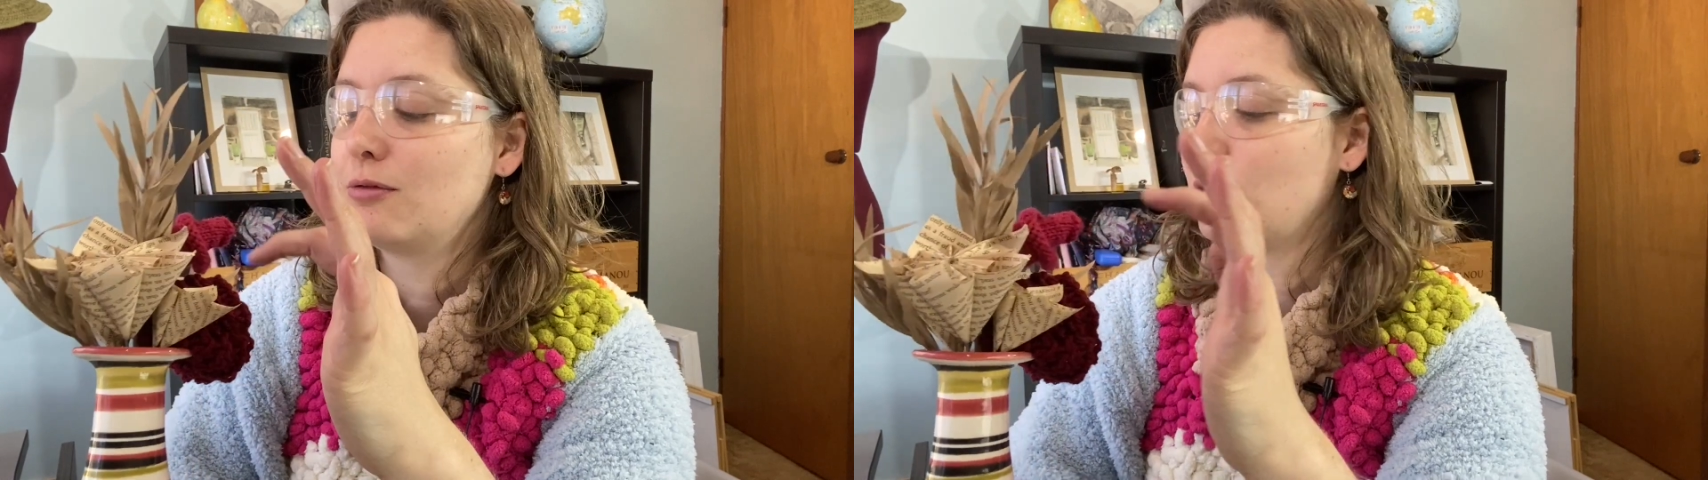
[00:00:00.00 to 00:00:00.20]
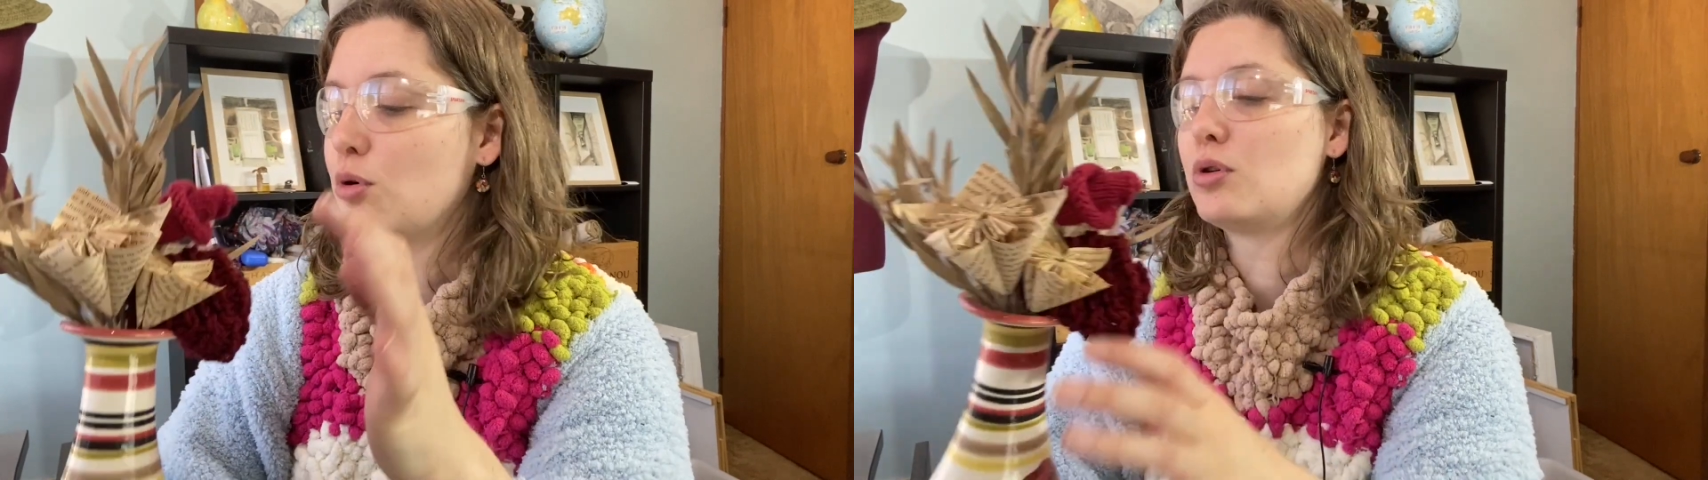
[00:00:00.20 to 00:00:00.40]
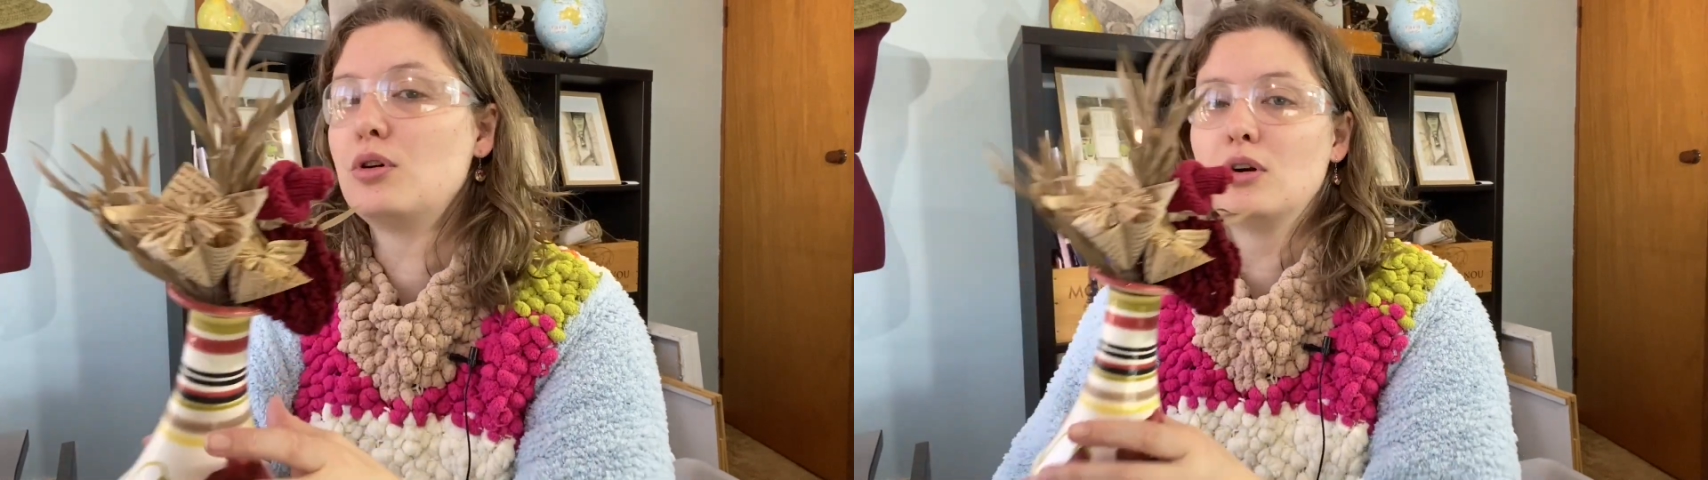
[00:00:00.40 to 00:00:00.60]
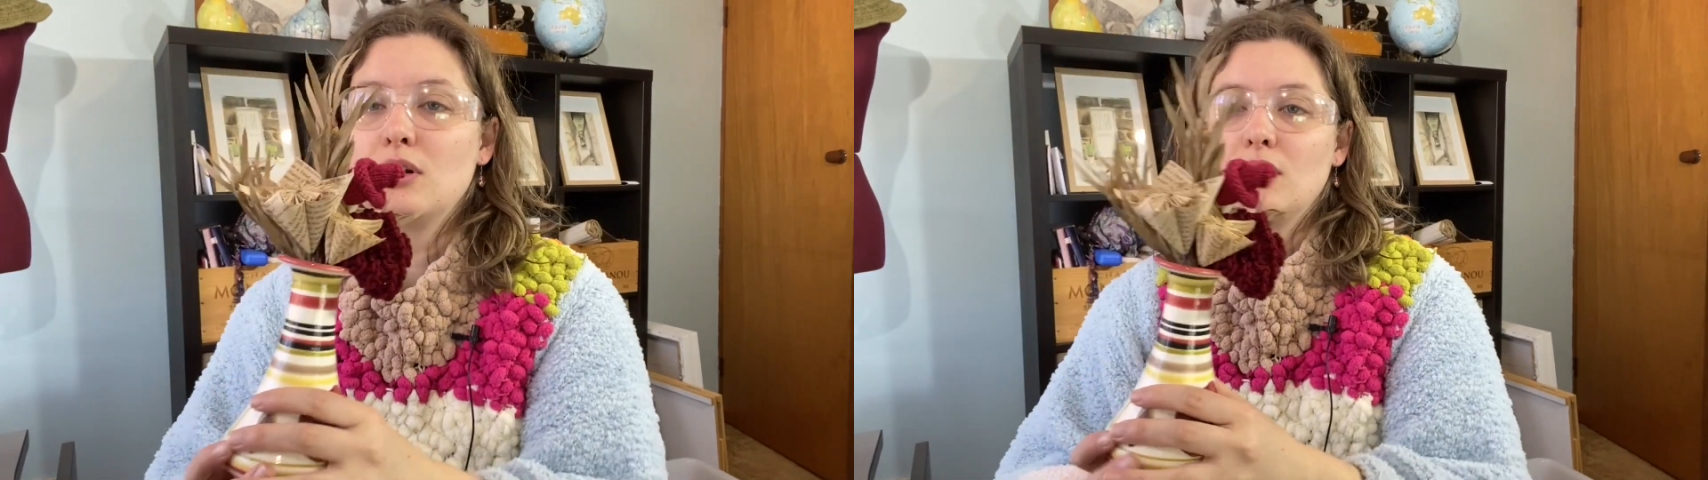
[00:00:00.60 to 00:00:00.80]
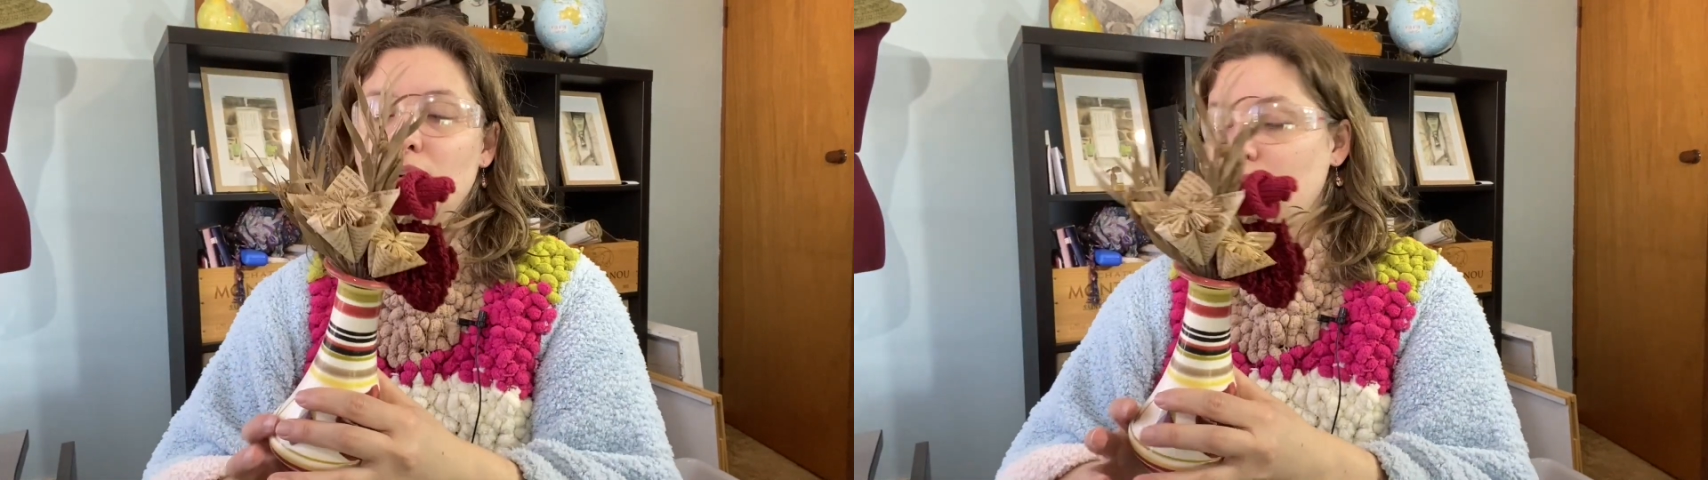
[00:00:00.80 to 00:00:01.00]
4
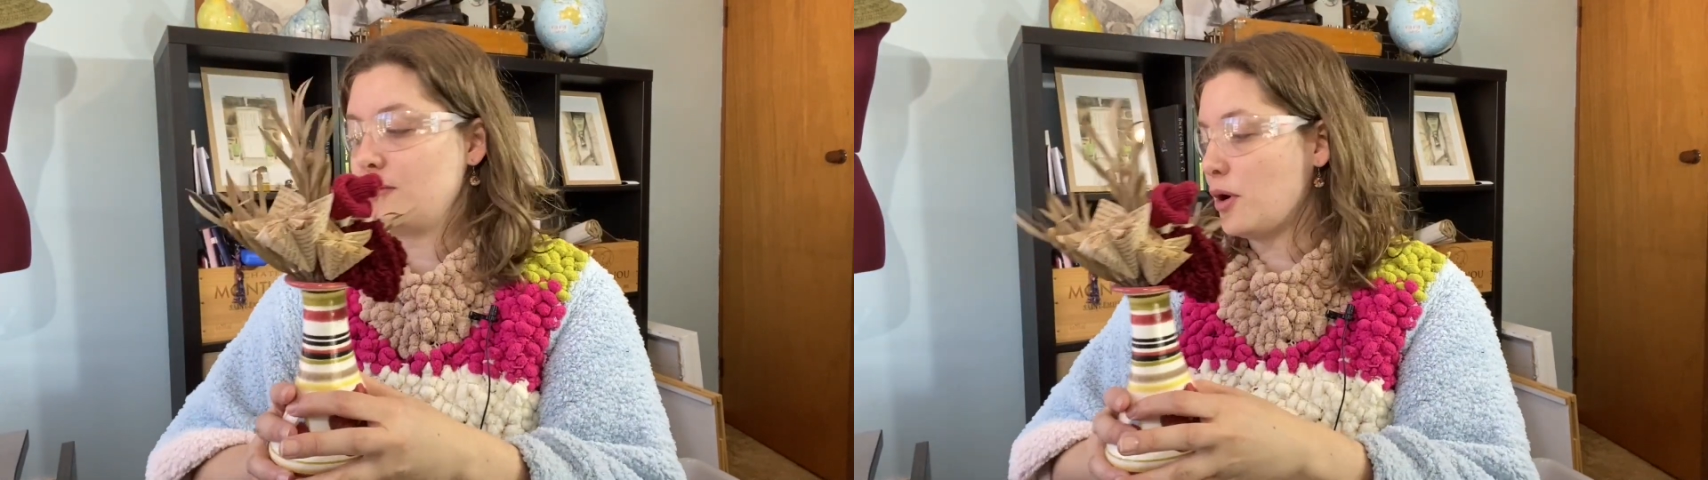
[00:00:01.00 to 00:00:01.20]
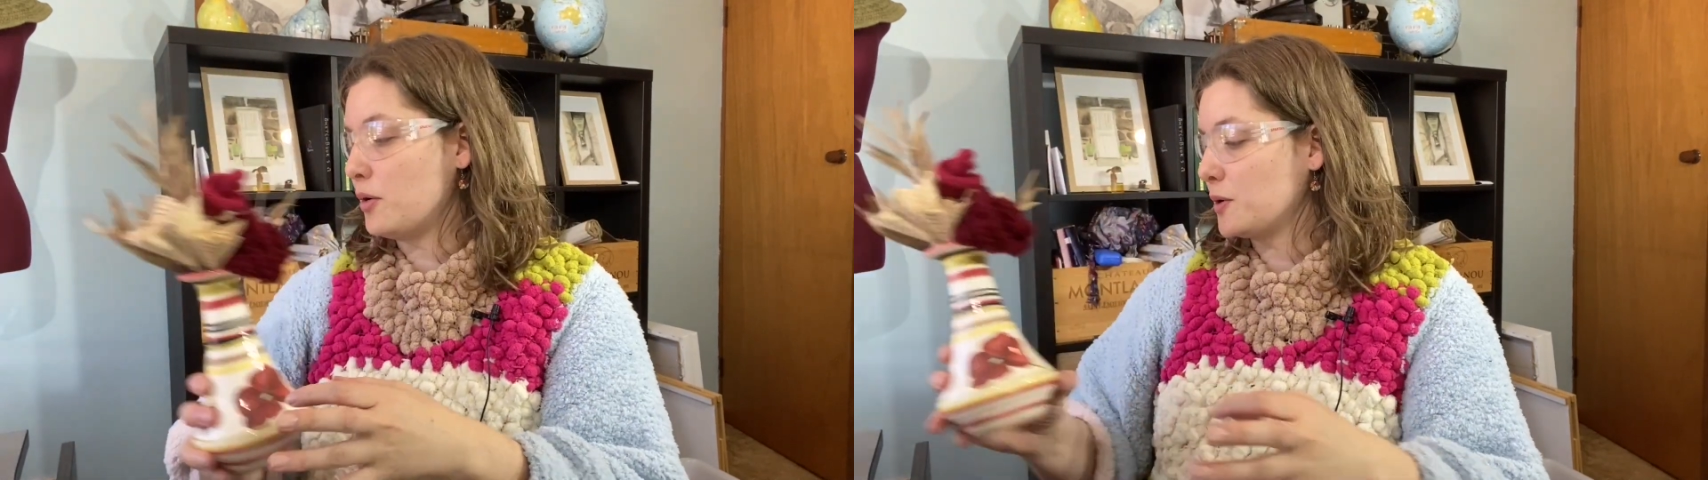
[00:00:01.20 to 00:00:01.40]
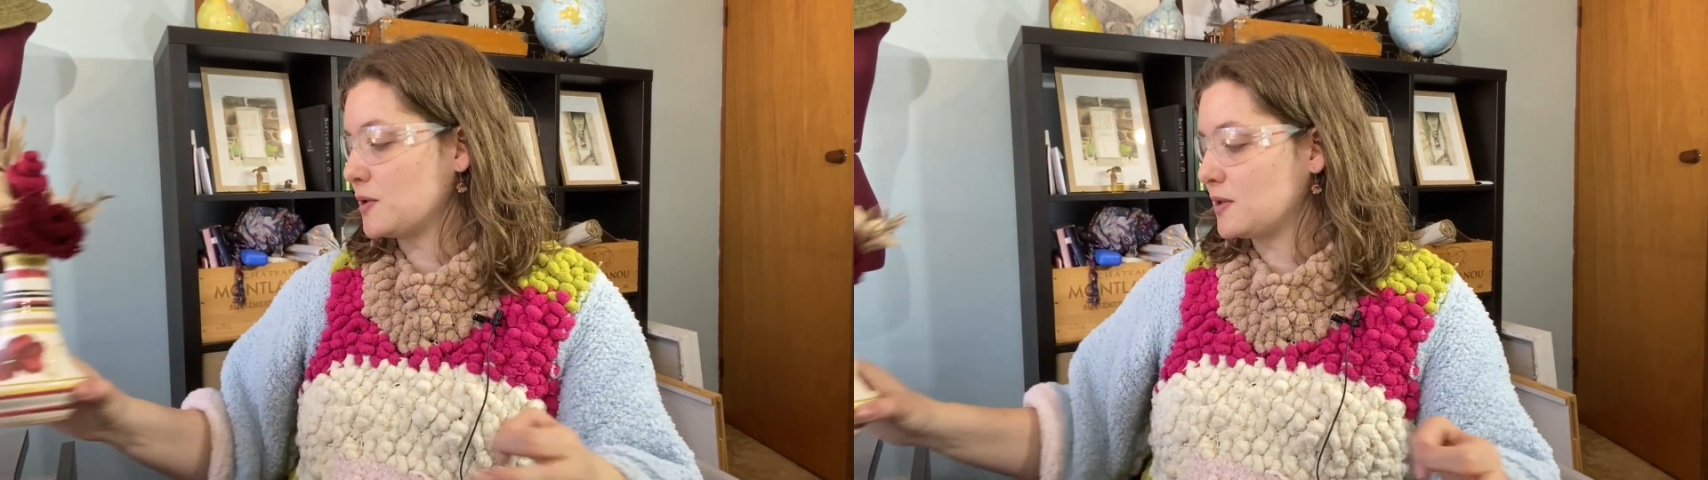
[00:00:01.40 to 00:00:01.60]
of those.